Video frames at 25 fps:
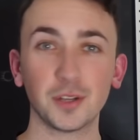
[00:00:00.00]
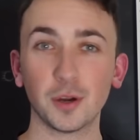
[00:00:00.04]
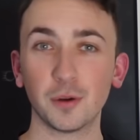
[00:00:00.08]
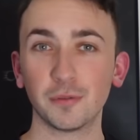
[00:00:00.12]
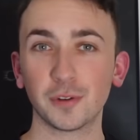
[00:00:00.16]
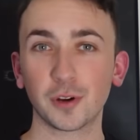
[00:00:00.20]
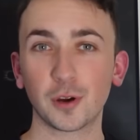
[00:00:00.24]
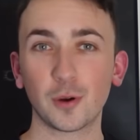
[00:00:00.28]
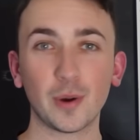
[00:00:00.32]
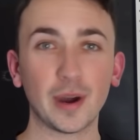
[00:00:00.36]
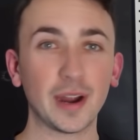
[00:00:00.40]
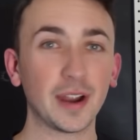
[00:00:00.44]
don't
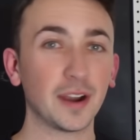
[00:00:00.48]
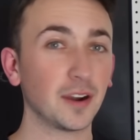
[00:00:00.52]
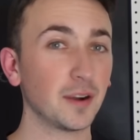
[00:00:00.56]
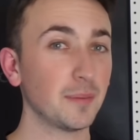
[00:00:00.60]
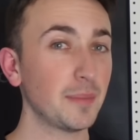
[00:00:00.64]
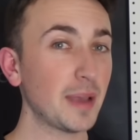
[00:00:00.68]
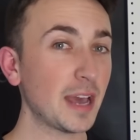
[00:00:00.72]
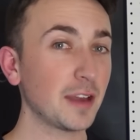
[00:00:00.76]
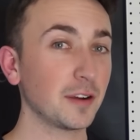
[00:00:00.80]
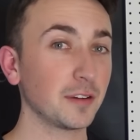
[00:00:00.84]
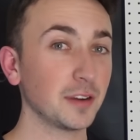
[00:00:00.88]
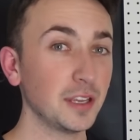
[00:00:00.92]
require a
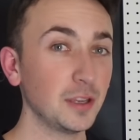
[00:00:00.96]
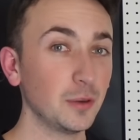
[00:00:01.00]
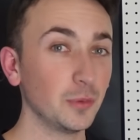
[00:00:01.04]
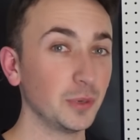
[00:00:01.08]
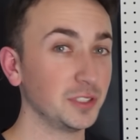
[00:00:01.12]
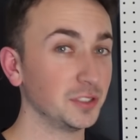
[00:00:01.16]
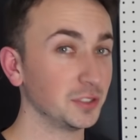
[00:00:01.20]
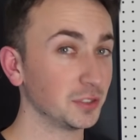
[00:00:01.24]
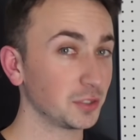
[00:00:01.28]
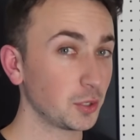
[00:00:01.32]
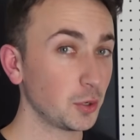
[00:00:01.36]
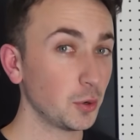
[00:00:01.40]
battery,
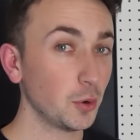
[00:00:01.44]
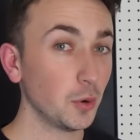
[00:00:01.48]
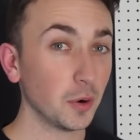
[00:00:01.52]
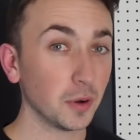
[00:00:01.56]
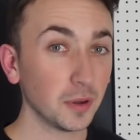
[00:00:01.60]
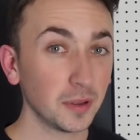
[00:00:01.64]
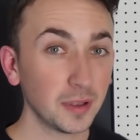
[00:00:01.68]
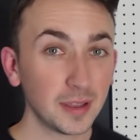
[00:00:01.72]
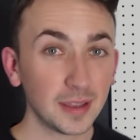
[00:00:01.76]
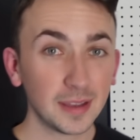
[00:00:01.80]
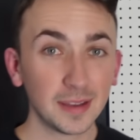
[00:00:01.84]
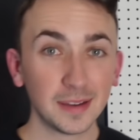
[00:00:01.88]
which is
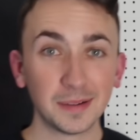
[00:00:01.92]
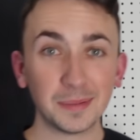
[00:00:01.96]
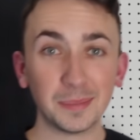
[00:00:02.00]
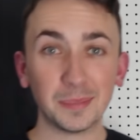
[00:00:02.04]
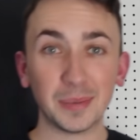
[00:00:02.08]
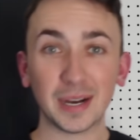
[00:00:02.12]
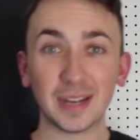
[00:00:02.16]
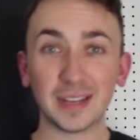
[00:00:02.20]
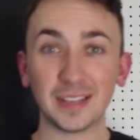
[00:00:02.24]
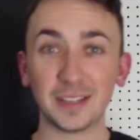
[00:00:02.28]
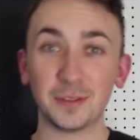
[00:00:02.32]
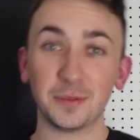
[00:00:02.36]
cool,
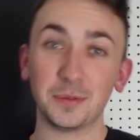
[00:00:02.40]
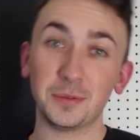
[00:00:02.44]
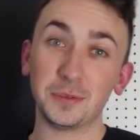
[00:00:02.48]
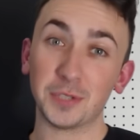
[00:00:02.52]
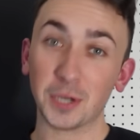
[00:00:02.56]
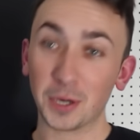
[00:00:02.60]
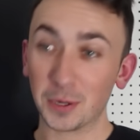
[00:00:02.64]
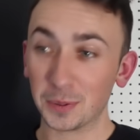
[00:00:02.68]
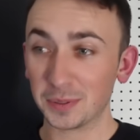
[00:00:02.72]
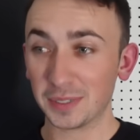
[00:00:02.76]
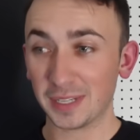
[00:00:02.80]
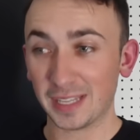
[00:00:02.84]
but you
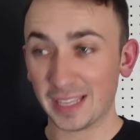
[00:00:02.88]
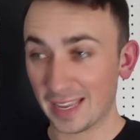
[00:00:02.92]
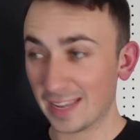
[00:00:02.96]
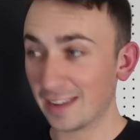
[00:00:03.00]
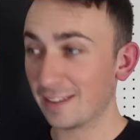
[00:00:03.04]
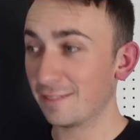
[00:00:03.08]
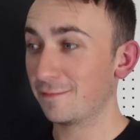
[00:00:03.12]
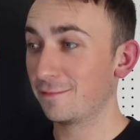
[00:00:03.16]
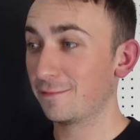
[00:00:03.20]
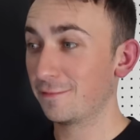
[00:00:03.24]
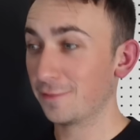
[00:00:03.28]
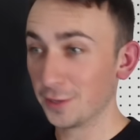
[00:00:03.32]
don't
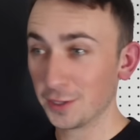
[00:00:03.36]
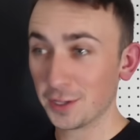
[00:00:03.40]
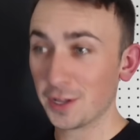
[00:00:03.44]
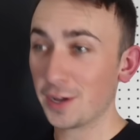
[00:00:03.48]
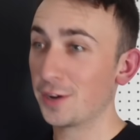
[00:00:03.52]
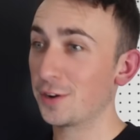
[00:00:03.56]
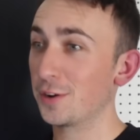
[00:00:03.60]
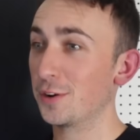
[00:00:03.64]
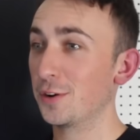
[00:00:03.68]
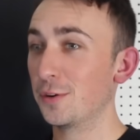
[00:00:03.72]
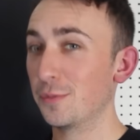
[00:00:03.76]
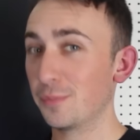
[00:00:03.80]
get full
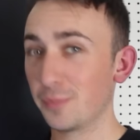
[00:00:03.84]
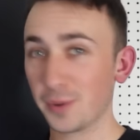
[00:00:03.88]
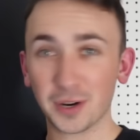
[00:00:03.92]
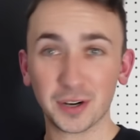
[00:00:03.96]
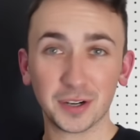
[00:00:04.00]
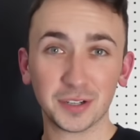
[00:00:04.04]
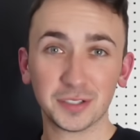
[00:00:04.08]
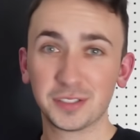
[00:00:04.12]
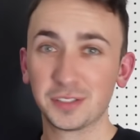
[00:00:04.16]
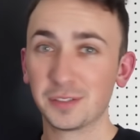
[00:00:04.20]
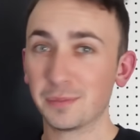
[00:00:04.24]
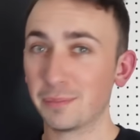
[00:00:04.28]
auto,
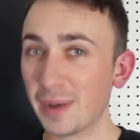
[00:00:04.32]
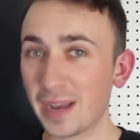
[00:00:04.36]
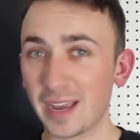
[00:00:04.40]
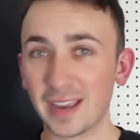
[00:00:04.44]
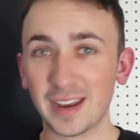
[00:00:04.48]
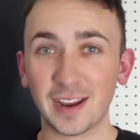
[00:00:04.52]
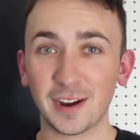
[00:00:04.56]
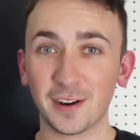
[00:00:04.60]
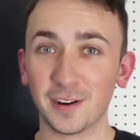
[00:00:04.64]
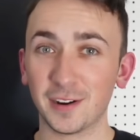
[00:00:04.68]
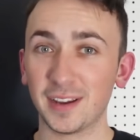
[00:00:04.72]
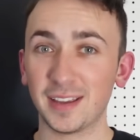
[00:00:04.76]
burst,
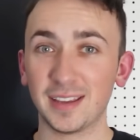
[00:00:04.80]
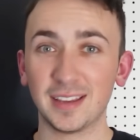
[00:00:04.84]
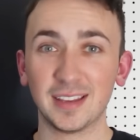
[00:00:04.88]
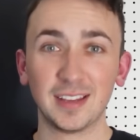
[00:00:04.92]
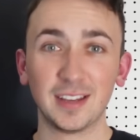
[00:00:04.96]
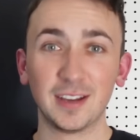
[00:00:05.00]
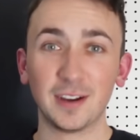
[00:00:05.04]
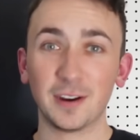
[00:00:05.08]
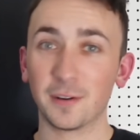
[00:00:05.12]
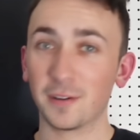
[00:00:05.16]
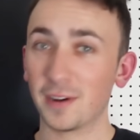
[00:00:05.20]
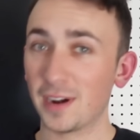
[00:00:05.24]
binary,
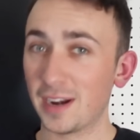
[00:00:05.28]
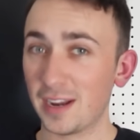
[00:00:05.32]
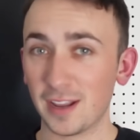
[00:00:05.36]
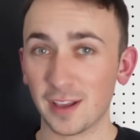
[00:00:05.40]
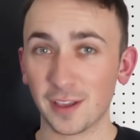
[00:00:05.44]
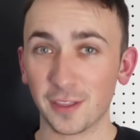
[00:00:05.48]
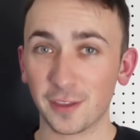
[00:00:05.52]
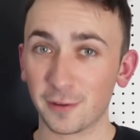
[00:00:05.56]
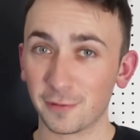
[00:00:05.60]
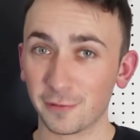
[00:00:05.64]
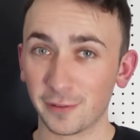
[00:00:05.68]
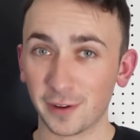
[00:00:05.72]
or any
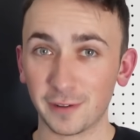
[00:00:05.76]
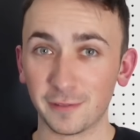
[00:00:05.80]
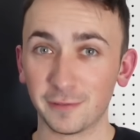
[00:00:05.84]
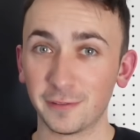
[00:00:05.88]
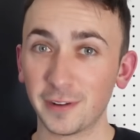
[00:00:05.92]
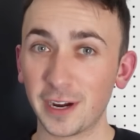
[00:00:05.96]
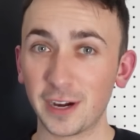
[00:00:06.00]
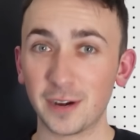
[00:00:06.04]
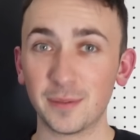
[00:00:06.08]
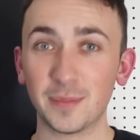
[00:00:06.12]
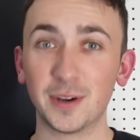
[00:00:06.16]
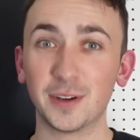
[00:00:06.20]
other fun
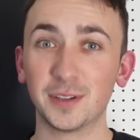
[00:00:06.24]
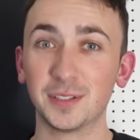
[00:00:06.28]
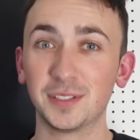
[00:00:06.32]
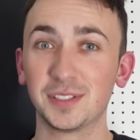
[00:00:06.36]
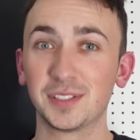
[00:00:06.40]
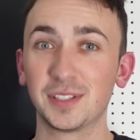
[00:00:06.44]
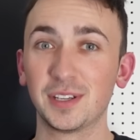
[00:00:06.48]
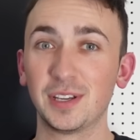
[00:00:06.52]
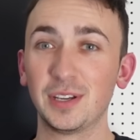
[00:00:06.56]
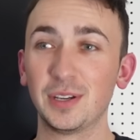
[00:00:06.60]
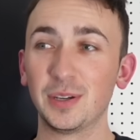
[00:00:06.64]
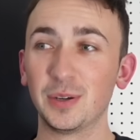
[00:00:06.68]
fire
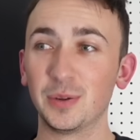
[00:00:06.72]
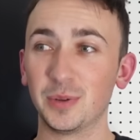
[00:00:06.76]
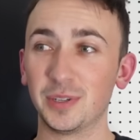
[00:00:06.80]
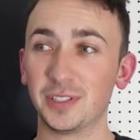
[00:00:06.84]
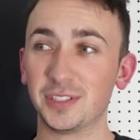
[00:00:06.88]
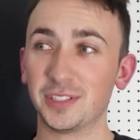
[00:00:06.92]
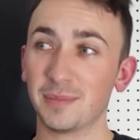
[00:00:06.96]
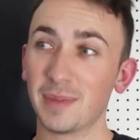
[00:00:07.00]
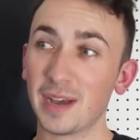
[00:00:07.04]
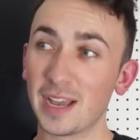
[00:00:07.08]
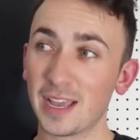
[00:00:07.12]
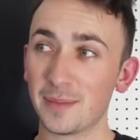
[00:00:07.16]
modes,
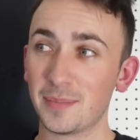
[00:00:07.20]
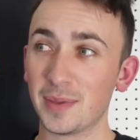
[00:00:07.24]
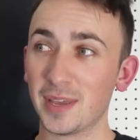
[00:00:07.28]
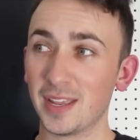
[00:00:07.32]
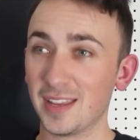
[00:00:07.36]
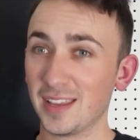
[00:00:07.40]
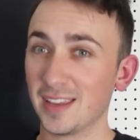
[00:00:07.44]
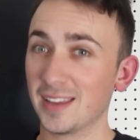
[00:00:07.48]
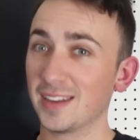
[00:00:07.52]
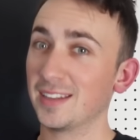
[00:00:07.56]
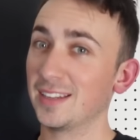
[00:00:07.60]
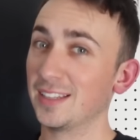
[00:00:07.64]
which in my
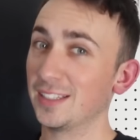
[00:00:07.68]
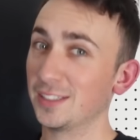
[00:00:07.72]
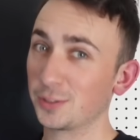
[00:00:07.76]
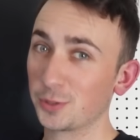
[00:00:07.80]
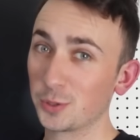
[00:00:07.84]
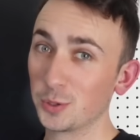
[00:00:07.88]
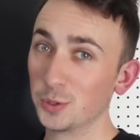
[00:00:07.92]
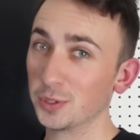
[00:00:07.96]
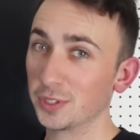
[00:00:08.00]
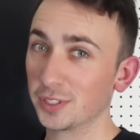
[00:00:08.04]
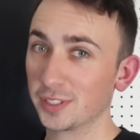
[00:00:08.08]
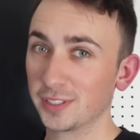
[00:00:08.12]
opinion is
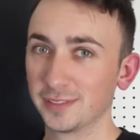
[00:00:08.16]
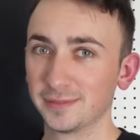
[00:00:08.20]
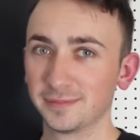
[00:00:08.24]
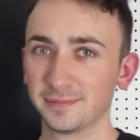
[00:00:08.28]
cooler.